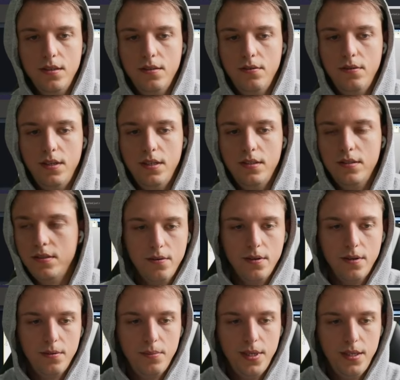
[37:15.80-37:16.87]
the rest. I'm
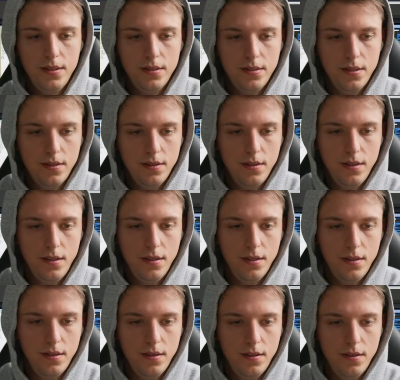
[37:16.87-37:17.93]
gonna paste it
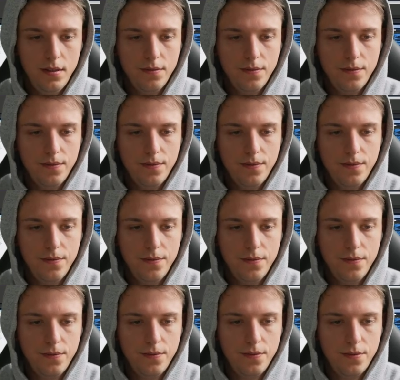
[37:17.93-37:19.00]
in
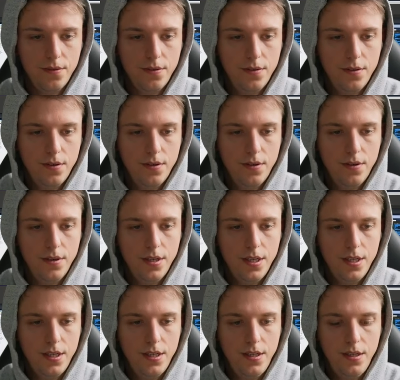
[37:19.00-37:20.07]
for
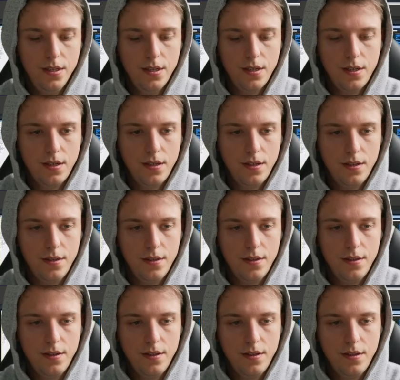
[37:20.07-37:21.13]
here.
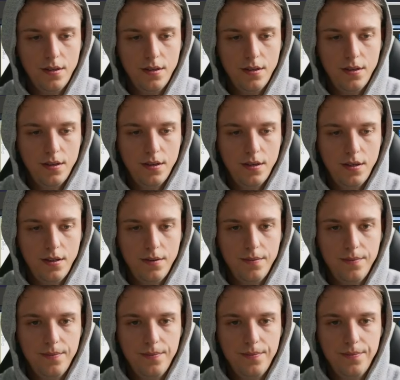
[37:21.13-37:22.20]
All right,
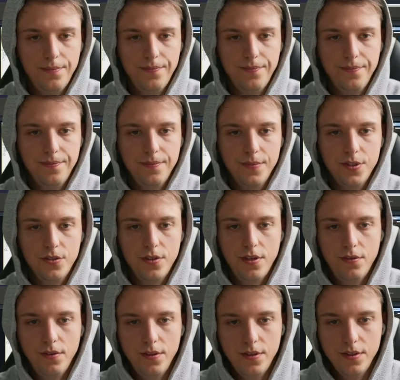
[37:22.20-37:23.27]
try and
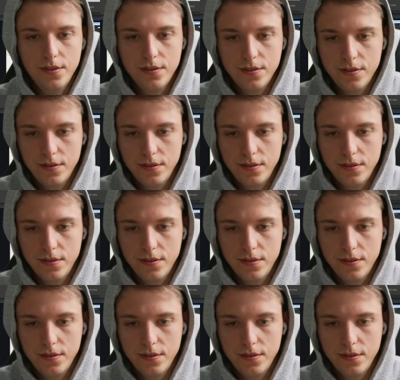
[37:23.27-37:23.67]
run this.